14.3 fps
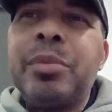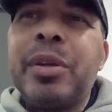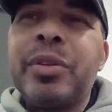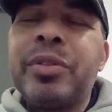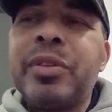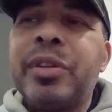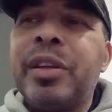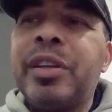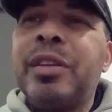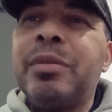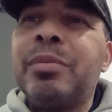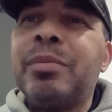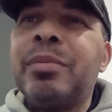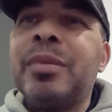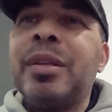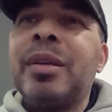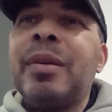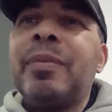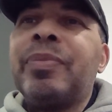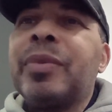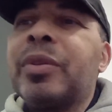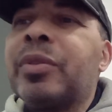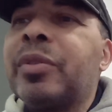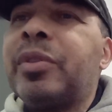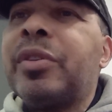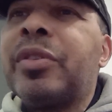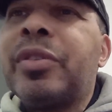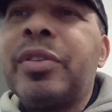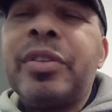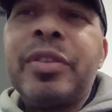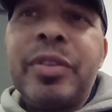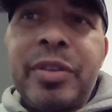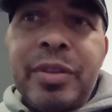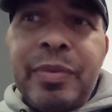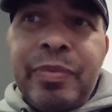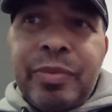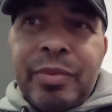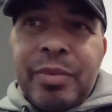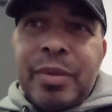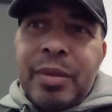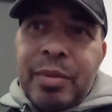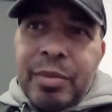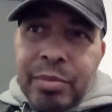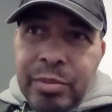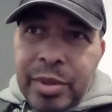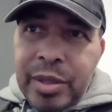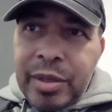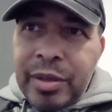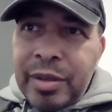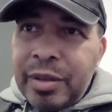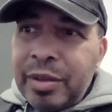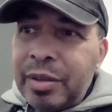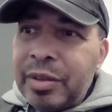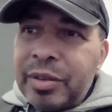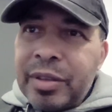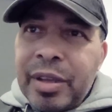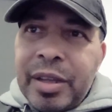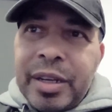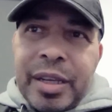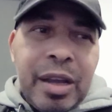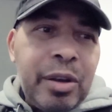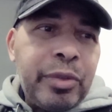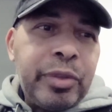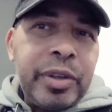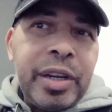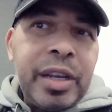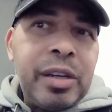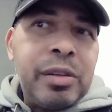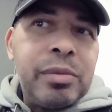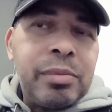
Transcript: yesterday. So this is me signing out for now.